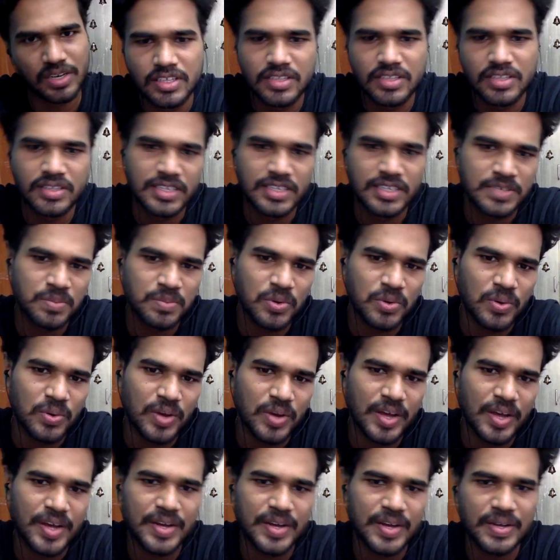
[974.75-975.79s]
This book
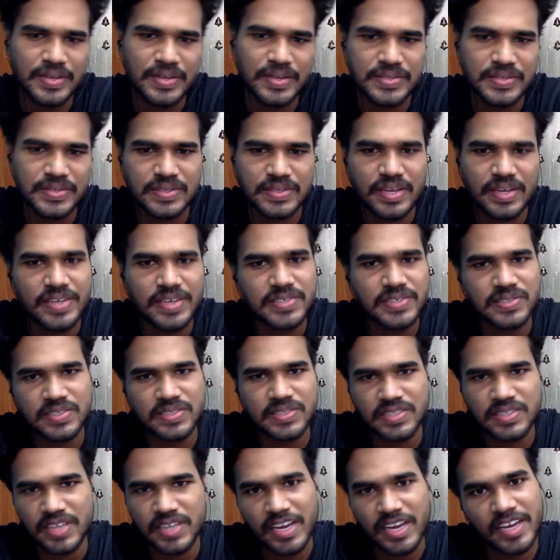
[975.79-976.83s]
has nice
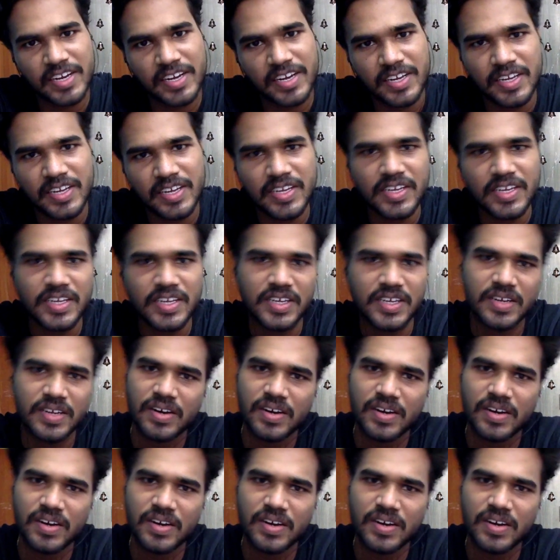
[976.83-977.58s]
theory,